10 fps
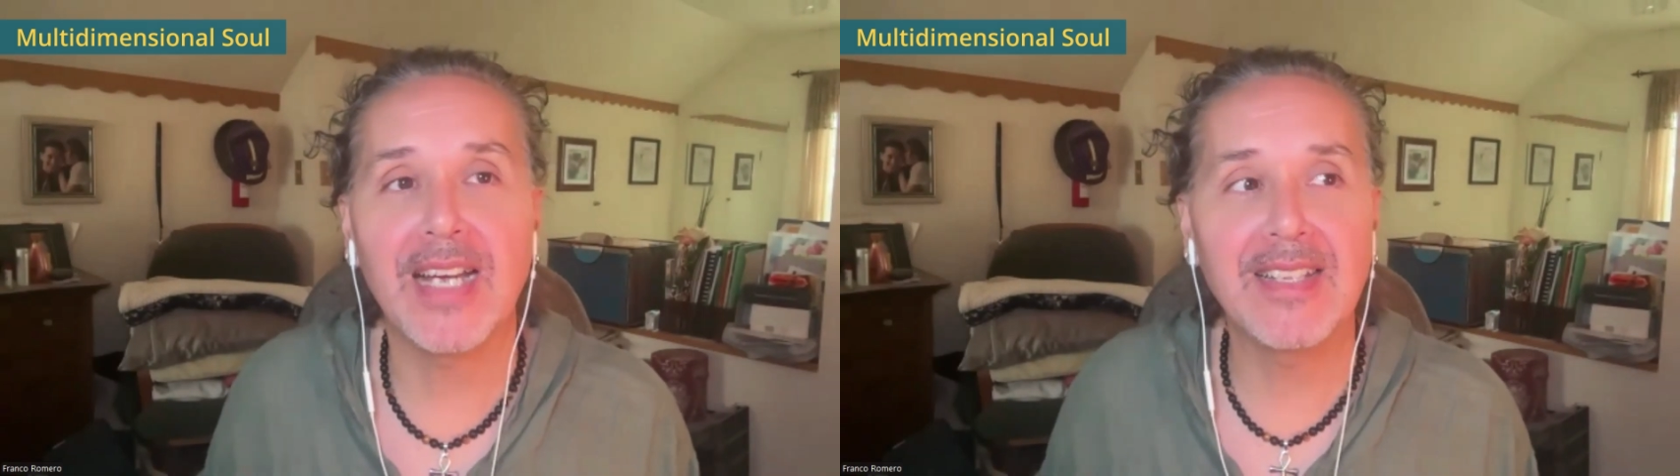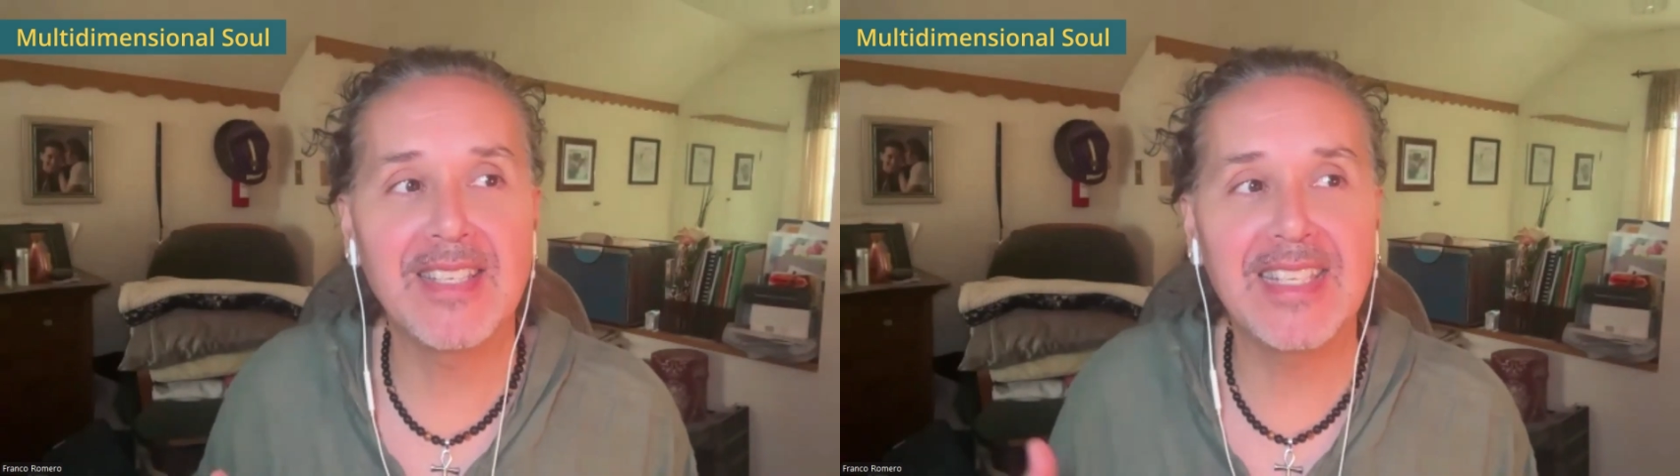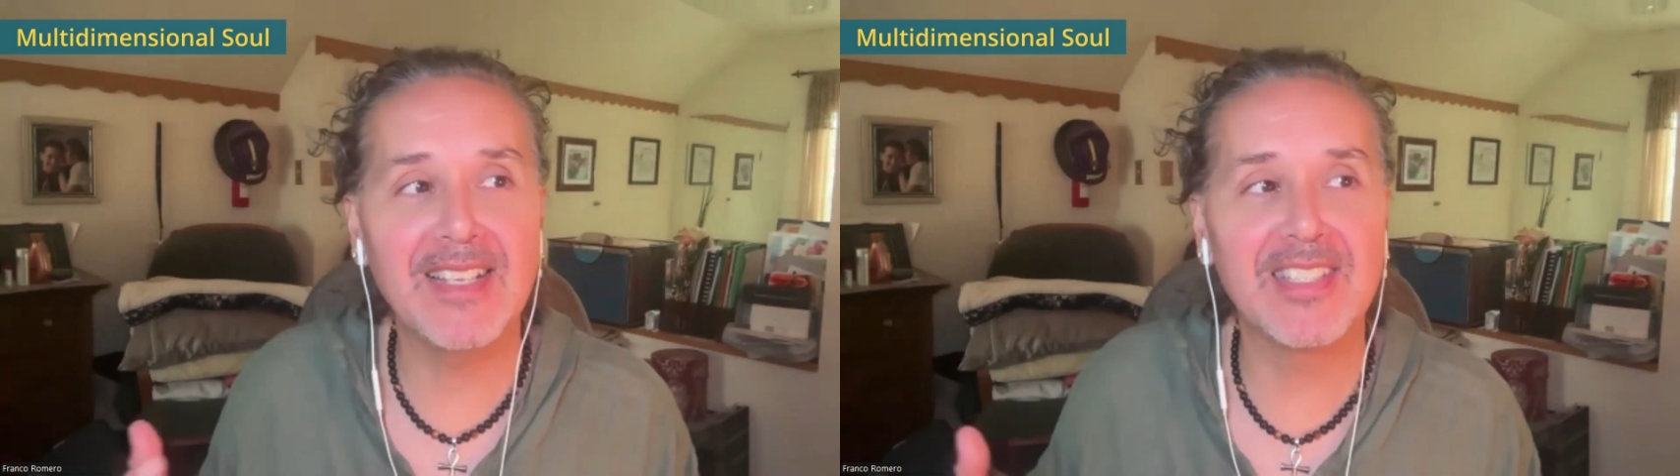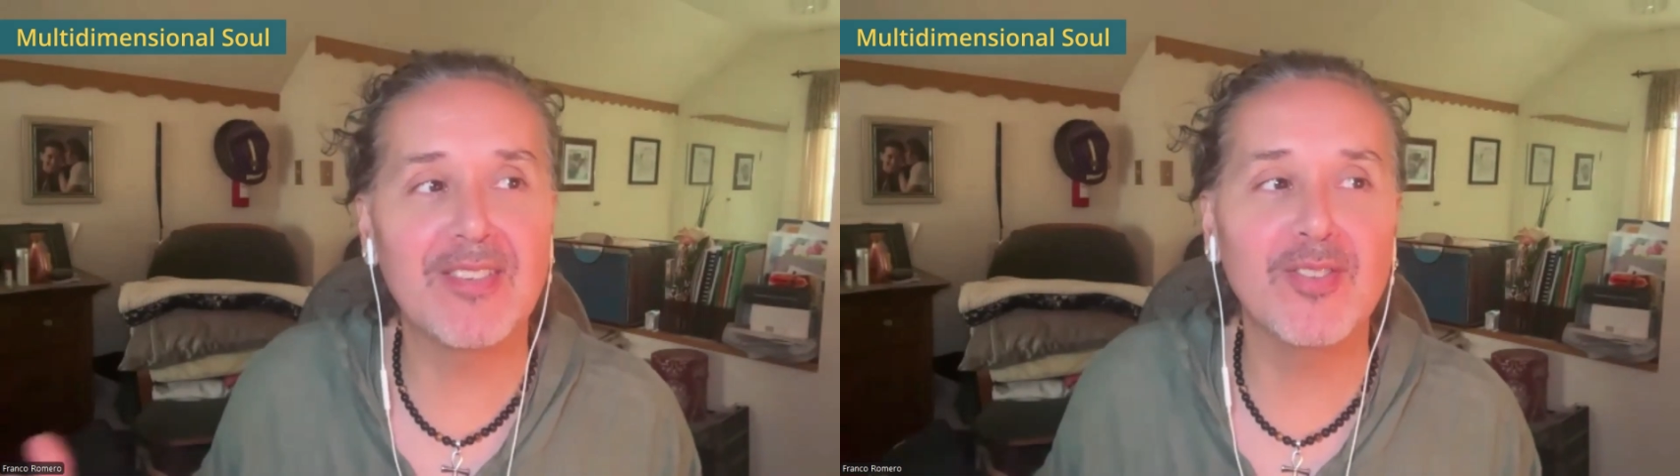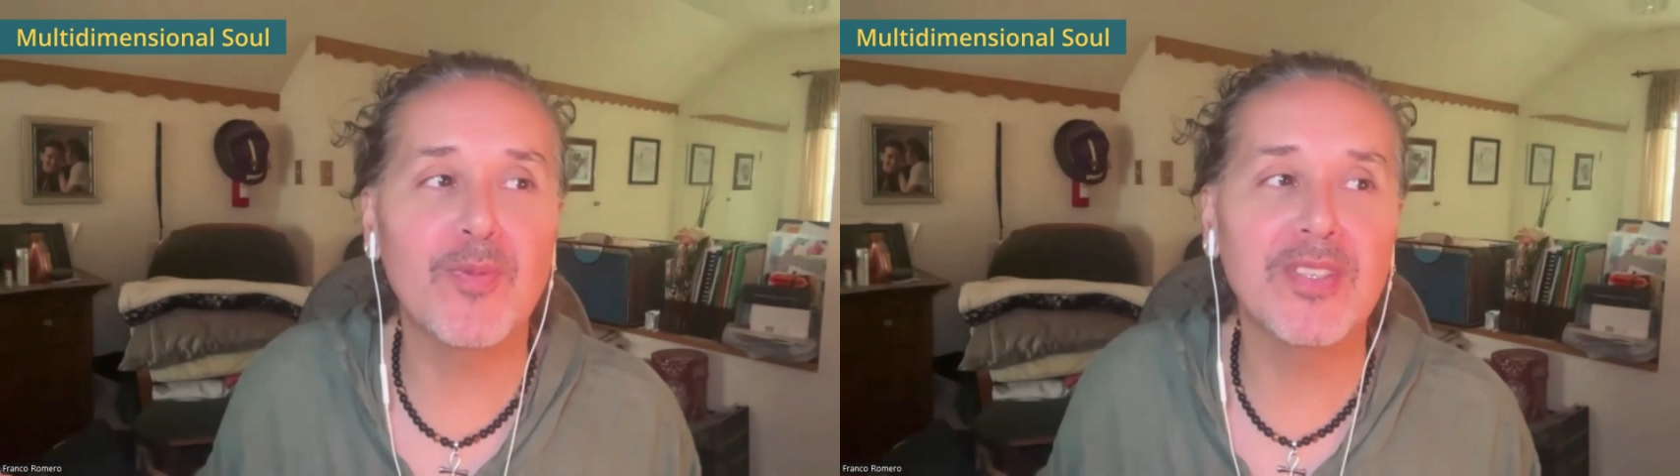I did that
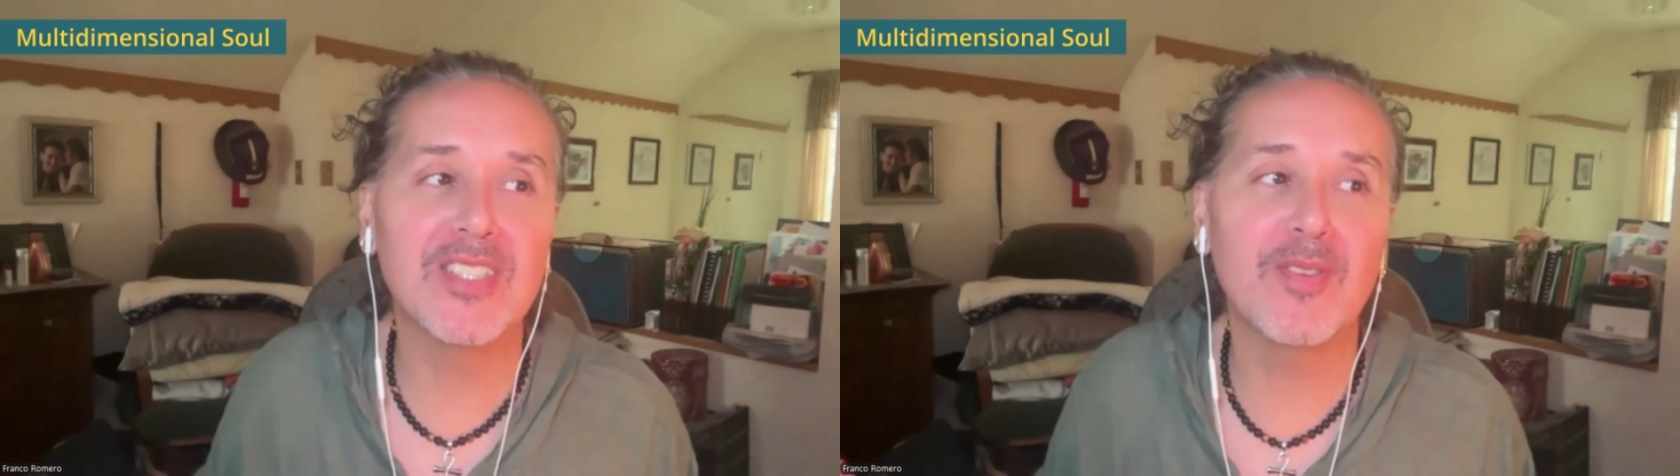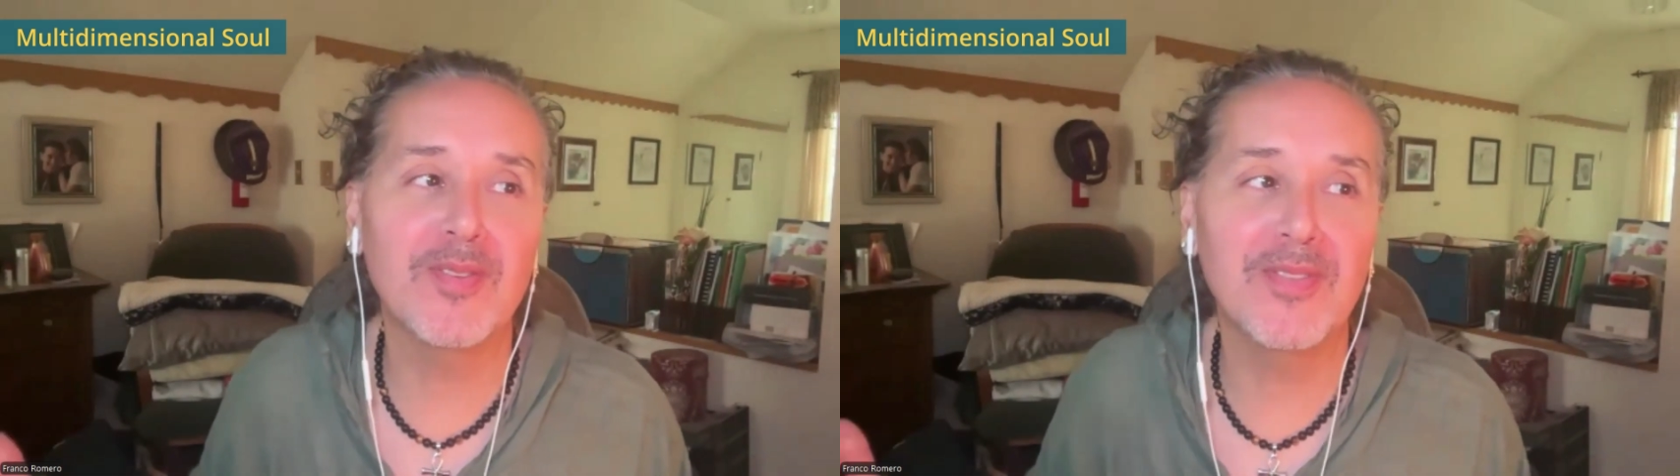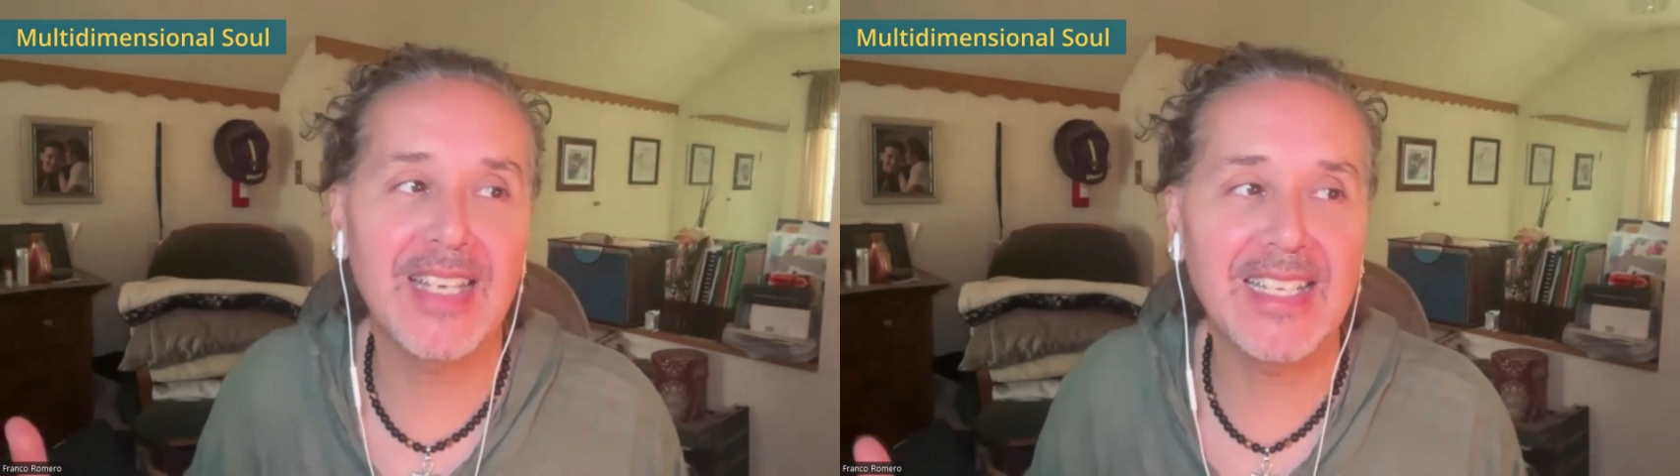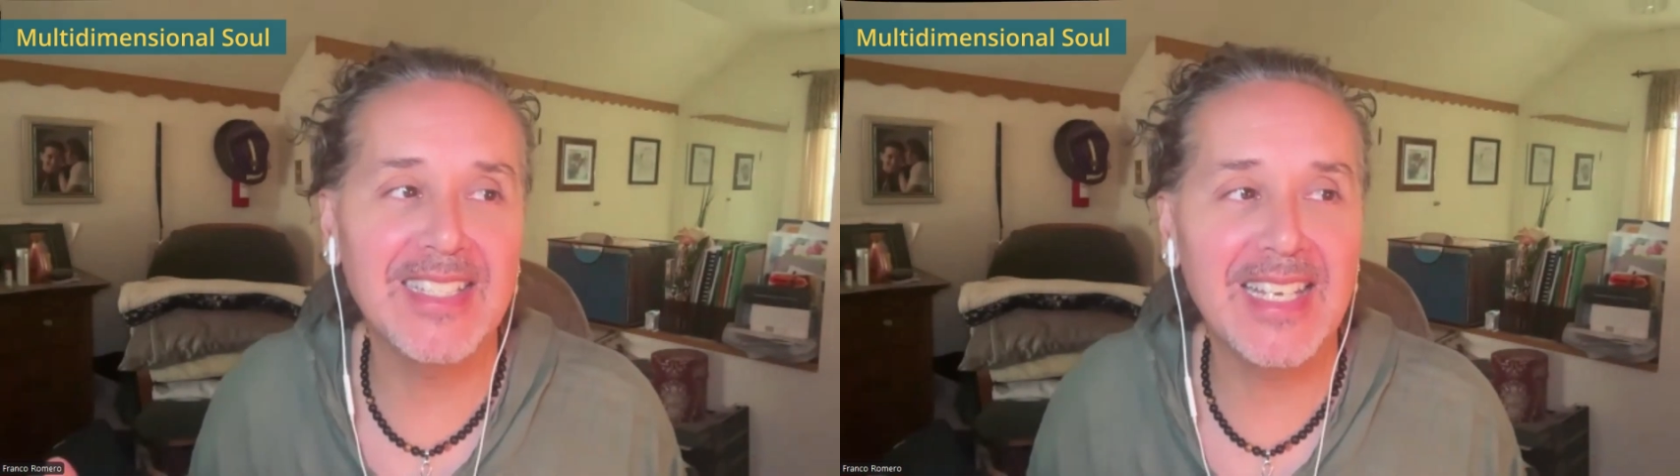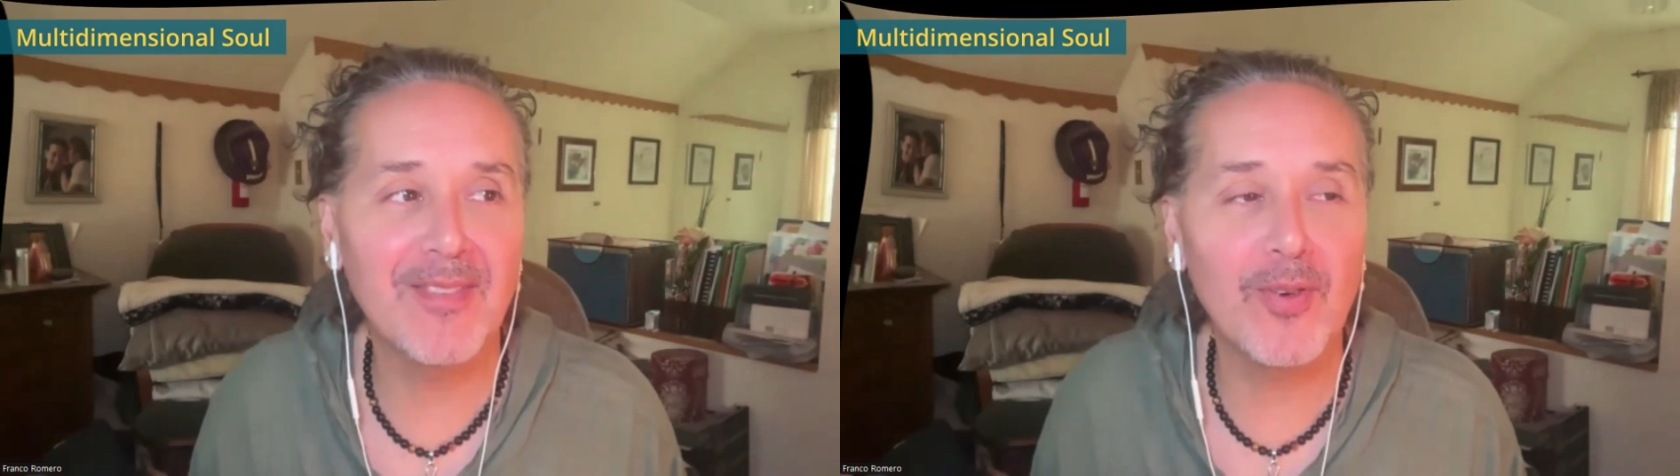so much. So I
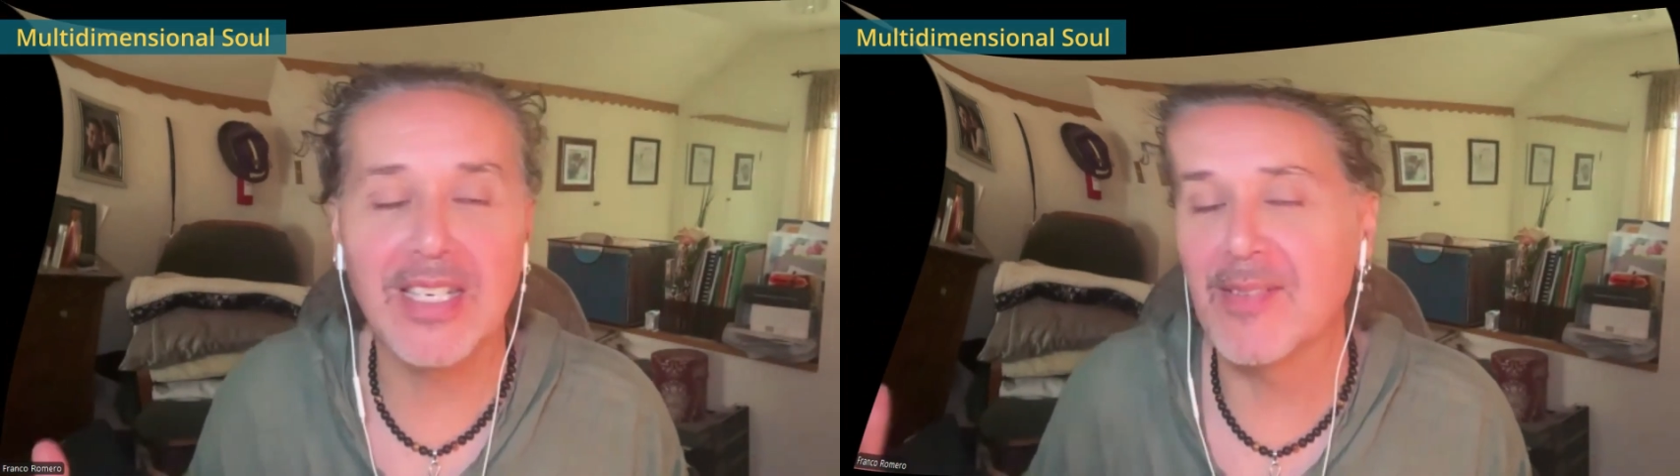did that, what,